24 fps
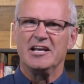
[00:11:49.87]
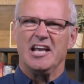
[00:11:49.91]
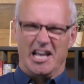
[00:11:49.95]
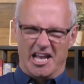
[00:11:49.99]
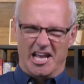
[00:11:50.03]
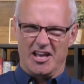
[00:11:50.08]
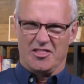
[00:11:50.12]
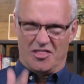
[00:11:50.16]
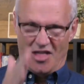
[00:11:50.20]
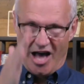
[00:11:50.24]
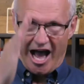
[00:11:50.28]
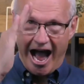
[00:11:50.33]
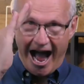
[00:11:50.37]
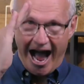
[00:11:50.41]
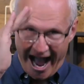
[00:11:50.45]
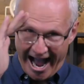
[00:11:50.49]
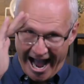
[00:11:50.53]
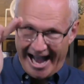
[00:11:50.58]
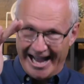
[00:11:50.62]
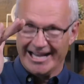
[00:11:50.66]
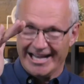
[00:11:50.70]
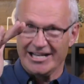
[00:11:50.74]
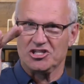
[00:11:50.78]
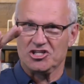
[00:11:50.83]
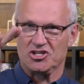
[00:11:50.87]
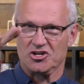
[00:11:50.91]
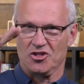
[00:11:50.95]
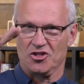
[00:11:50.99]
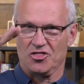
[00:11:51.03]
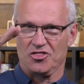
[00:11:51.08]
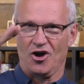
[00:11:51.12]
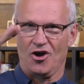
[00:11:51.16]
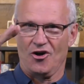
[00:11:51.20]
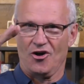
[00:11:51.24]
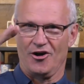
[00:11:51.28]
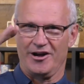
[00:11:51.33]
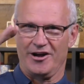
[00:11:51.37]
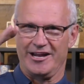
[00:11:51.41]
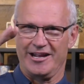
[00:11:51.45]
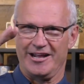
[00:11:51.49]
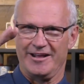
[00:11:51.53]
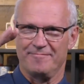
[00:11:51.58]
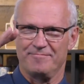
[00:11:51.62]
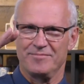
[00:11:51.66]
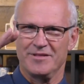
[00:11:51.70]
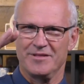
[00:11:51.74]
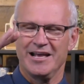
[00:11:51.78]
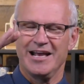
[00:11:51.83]
in the highest
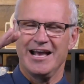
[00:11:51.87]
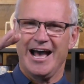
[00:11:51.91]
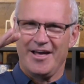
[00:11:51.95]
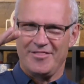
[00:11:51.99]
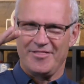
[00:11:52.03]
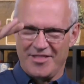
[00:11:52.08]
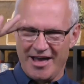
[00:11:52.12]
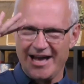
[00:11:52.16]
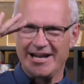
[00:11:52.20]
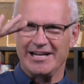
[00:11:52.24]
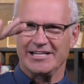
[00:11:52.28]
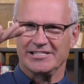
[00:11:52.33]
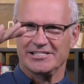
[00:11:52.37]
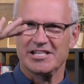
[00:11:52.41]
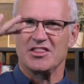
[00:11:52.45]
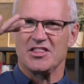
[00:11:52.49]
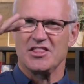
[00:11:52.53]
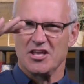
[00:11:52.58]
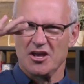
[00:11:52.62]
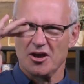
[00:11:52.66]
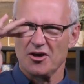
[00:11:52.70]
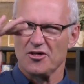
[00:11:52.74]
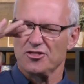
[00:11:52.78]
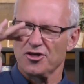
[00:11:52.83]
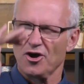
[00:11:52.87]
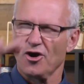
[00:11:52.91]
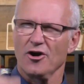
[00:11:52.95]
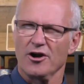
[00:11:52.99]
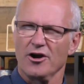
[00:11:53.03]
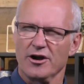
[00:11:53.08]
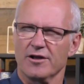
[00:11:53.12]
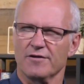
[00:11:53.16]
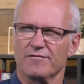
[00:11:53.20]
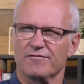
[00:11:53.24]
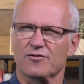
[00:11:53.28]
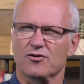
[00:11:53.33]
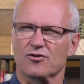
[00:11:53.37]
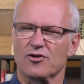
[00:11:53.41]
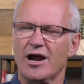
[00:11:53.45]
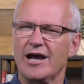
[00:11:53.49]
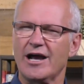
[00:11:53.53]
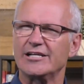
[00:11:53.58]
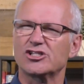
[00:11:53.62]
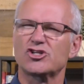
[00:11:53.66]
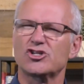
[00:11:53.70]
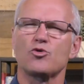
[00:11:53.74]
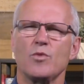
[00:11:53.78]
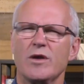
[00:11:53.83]
authority, and that is in the authority of
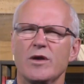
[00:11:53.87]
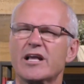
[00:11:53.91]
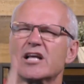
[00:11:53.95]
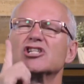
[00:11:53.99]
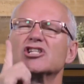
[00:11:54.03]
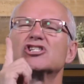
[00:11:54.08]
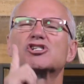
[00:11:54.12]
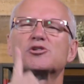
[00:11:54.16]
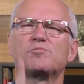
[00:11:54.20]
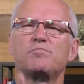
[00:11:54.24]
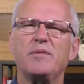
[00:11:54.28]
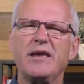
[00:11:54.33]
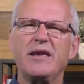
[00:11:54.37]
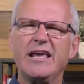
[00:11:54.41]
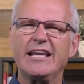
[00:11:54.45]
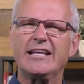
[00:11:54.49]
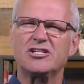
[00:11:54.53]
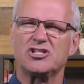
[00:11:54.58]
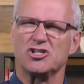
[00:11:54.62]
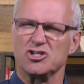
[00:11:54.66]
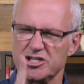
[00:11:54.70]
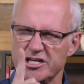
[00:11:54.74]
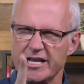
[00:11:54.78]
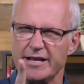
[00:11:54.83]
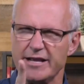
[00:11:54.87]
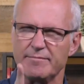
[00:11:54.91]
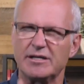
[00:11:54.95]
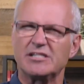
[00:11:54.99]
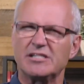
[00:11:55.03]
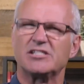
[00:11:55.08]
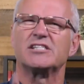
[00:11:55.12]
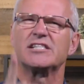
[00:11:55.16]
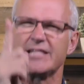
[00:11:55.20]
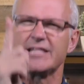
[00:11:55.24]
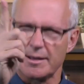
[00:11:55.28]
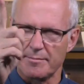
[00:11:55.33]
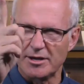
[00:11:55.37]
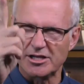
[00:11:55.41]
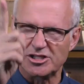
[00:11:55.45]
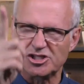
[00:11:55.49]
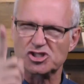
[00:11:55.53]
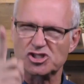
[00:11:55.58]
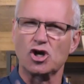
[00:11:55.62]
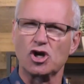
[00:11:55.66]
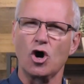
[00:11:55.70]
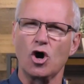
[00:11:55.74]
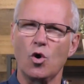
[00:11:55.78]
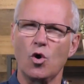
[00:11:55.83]
Christ. We can speak to demons, they
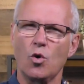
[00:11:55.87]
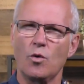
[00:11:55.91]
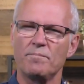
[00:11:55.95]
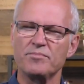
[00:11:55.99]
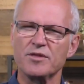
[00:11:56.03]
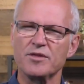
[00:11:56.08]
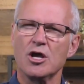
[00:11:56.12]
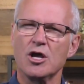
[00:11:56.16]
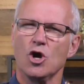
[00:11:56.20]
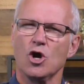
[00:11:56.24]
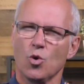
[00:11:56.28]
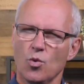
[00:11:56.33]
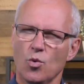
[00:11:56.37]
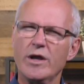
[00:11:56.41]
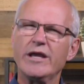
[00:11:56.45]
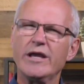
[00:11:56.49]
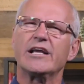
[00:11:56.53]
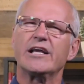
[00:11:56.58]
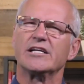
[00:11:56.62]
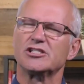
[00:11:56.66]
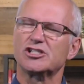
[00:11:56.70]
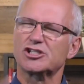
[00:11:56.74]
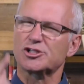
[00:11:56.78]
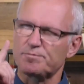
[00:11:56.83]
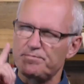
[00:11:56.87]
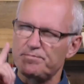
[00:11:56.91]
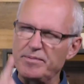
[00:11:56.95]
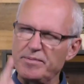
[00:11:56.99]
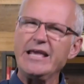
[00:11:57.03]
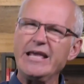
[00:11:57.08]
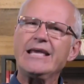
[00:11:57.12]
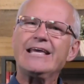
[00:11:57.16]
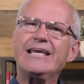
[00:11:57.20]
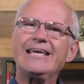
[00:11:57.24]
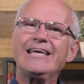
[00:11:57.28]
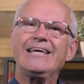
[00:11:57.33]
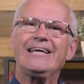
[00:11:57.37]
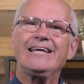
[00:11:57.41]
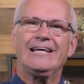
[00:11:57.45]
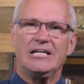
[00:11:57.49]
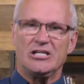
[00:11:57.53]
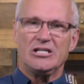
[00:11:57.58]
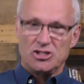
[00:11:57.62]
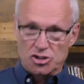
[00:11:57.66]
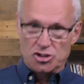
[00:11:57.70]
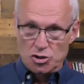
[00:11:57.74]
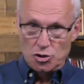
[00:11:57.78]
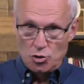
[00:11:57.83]
must go. We can speak
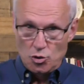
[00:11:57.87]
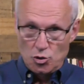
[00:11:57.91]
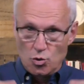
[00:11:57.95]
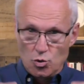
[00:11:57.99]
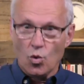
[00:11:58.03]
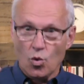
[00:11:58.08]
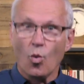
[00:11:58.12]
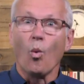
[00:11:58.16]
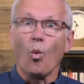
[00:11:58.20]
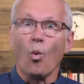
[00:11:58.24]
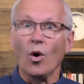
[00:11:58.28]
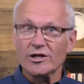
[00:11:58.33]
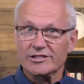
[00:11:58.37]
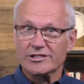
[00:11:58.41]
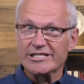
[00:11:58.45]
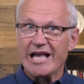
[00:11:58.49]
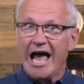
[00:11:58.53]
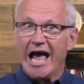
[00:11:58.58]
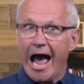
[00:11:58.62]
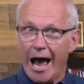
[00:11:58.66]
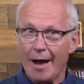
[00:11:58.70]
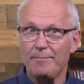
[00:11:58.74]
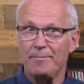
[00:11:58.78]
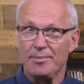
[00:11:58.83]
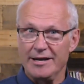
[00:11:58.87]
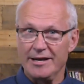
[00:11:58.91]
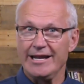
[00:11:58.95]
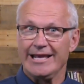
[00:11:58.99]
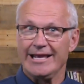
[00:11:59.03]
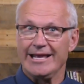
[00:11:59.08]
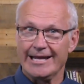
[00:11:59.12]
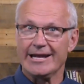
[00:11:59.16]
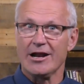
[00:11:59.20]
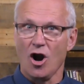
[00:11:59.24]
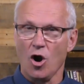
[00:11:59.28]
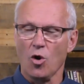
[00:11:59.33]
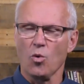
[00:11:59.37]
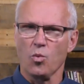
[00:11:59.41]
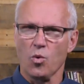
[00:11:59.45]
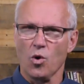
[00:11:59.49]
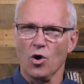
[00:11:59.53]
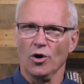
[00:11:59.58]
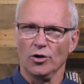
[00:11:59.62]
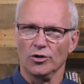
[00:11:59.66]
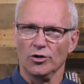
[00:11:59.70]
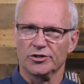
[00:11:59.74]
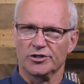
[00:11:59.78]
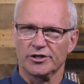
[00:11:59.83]
to what's happening in our
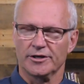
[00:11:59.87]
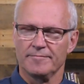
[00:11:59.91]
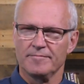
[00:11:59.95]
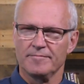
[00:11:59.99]
world,